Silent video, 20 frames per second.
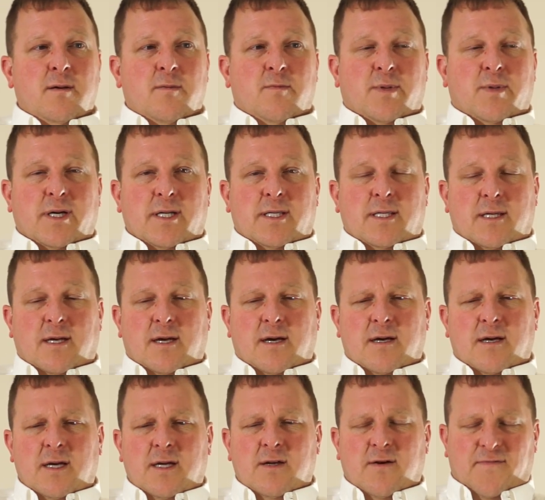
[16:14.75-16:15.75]
But,
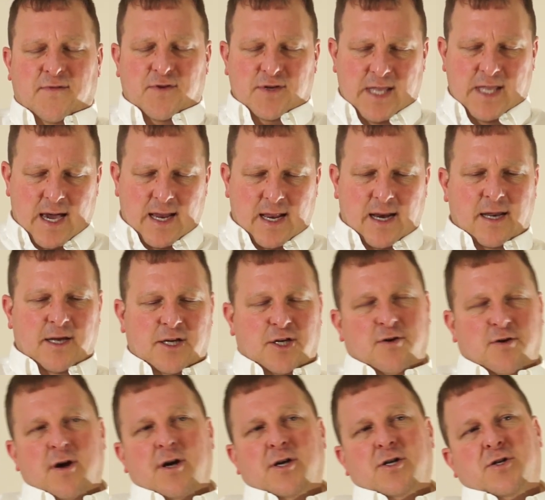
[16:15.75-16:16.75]
if there's not any
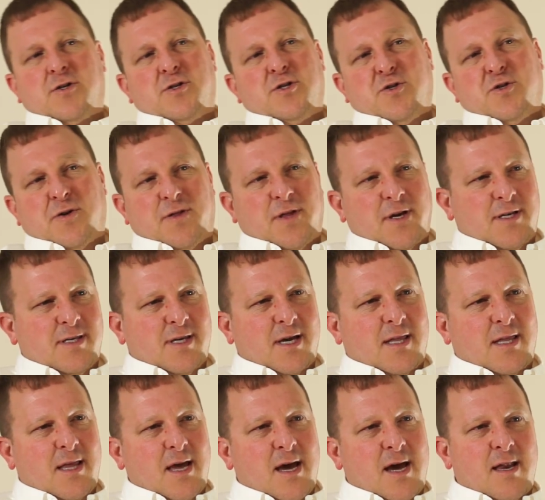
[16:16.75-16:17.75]
structures or things
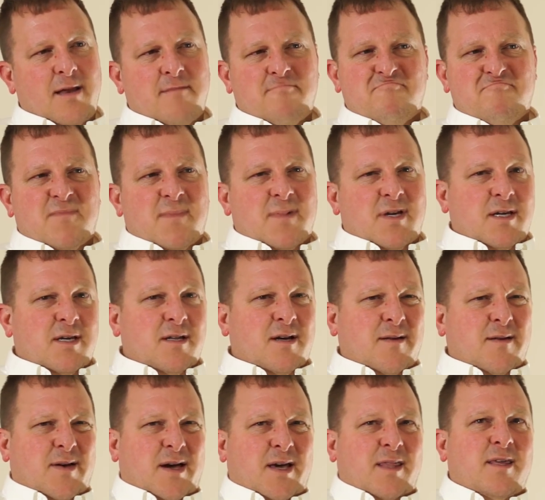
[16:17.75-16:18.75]
like that,
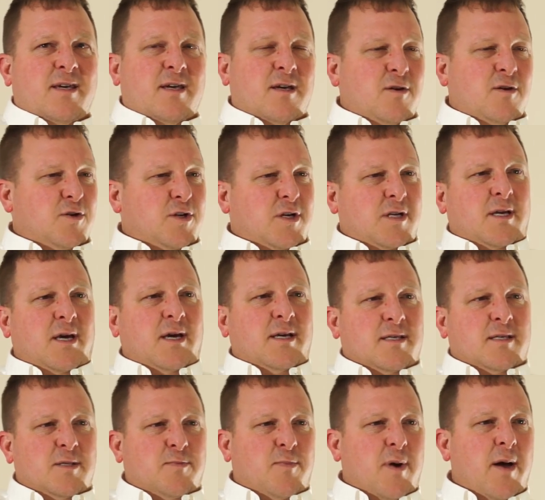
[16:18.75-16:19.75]
I think it usually
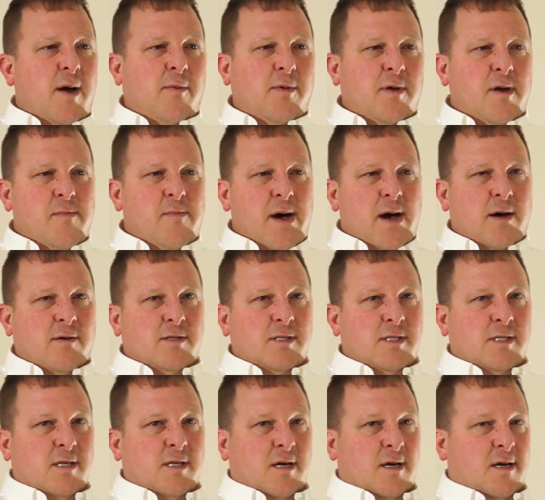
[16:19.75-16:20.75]
takes us probably
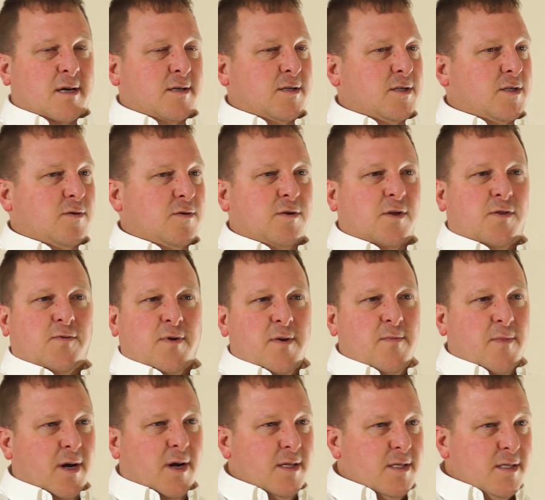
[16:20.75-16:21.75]
about 2 to 3
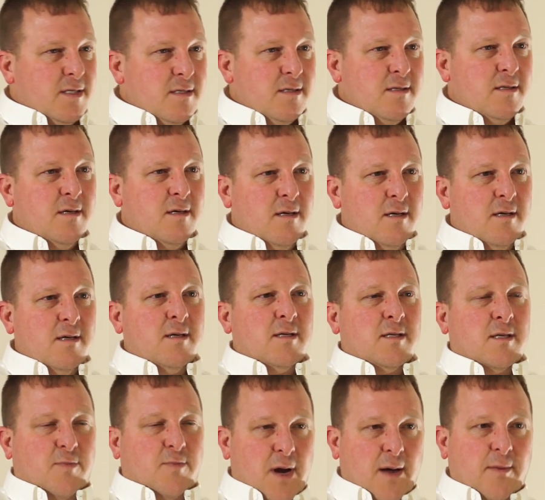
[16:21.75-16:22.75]
months
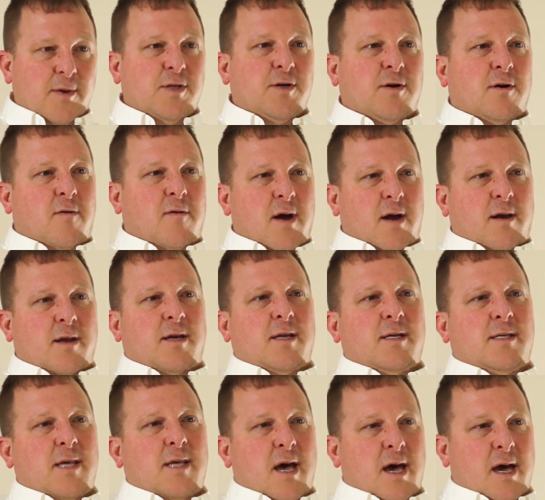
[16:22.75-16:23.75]
to probably turn around a
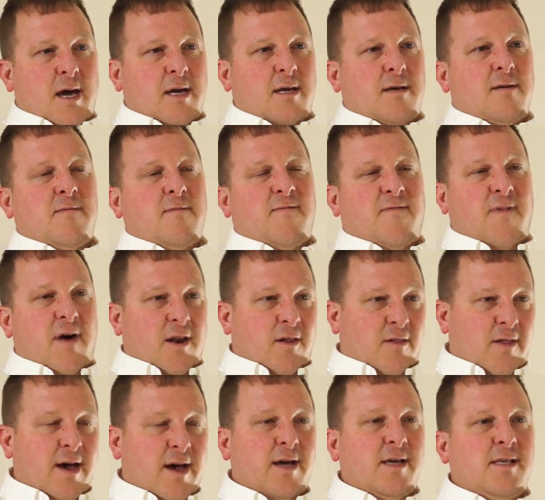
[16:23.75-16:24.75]
design,
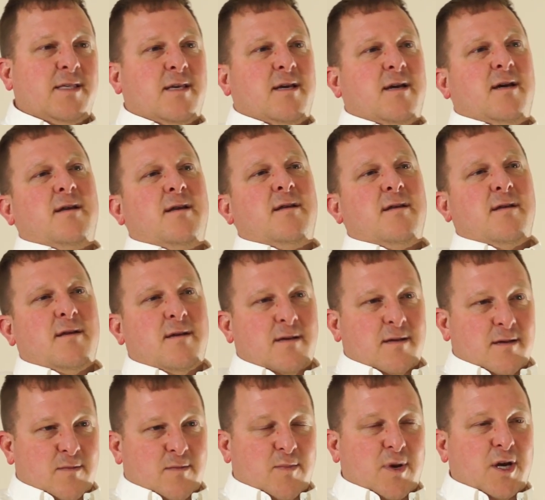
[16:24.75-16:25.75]
finalize it,
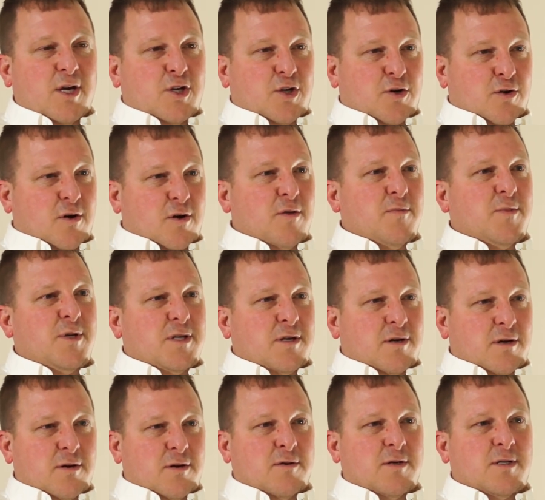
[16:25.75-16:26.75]
make sure all the
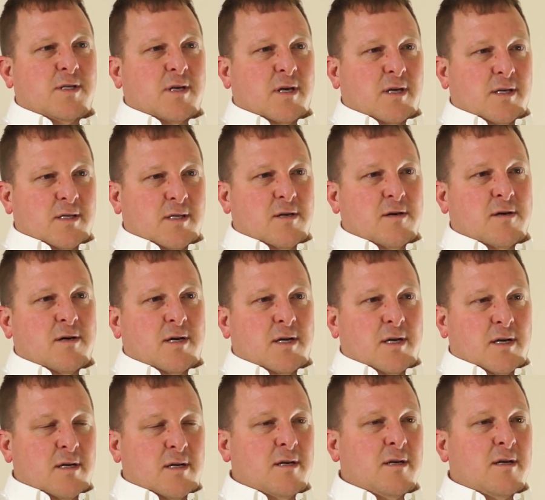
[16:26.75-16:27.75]
material is good,
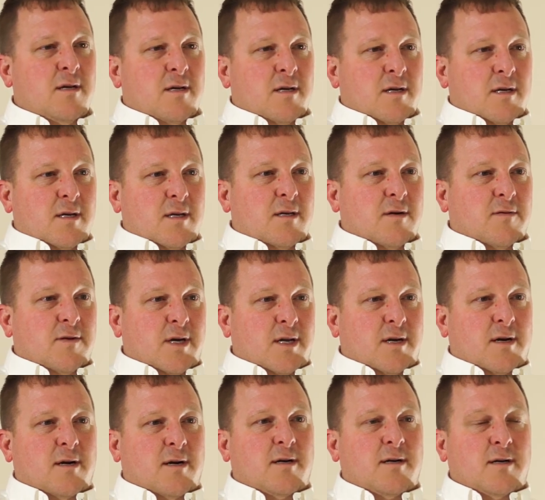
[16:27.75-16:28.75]
and
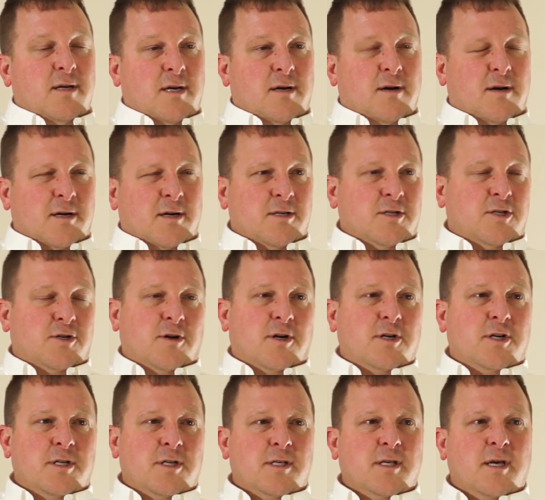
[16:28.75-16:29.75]
hit our
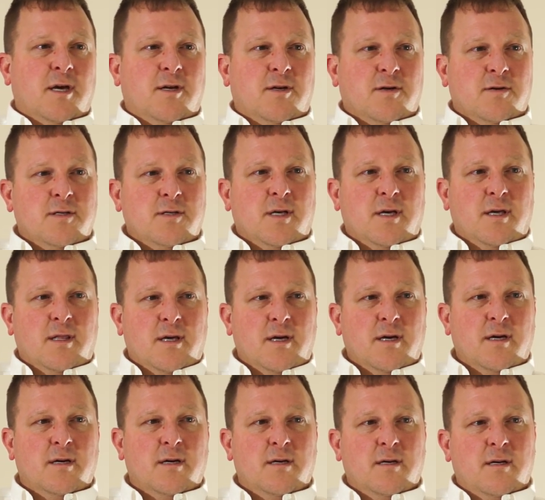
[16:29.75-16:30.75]
construction schedules. I
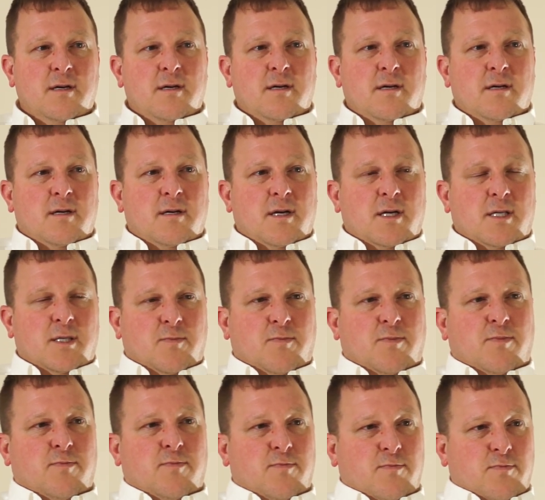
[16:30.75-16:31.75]
think that's
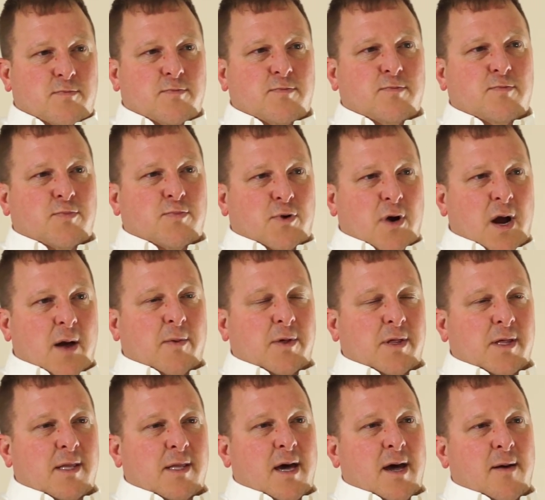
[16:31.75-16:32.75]

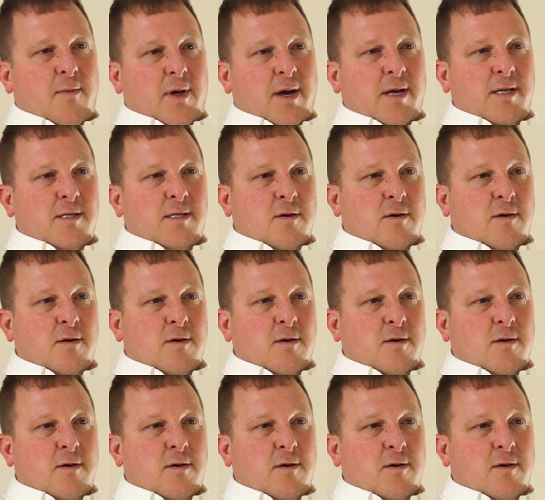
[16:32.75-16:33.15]
probably the timeline.